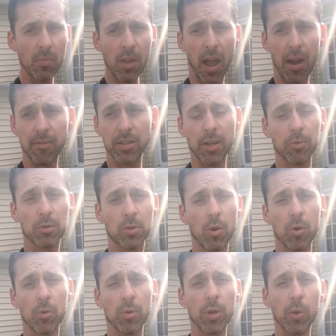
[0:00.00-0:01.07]
Everything was
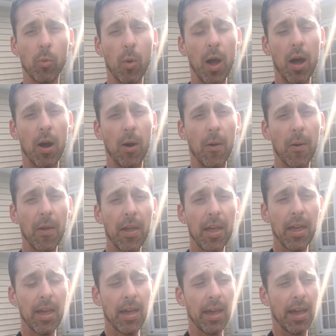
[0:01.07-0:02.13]
going really well,
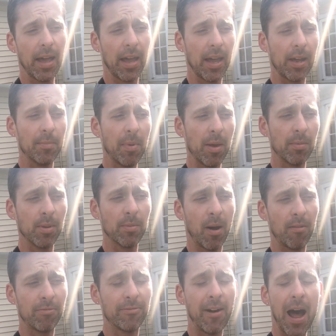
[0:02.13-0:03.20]
and maybe
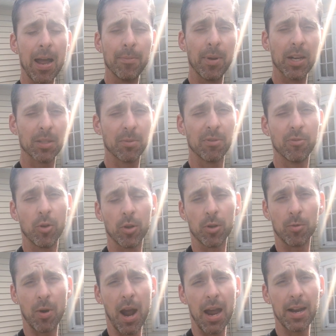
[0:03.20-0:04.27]
about 5 minutes before the
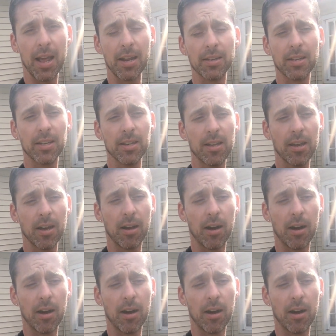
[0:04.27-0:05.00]
ride ended,